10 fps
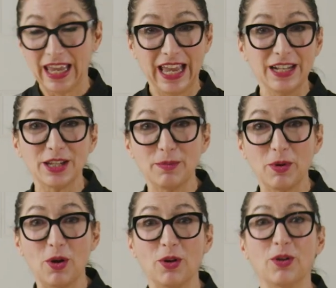into the
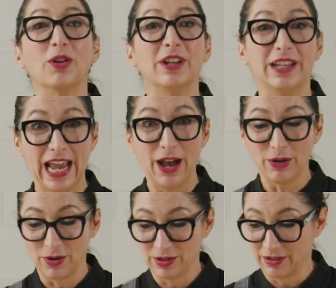bowl, now
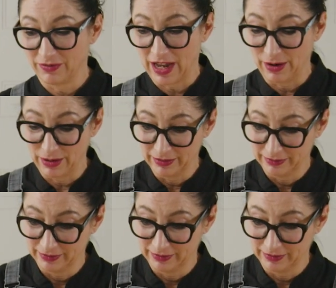goes the flour.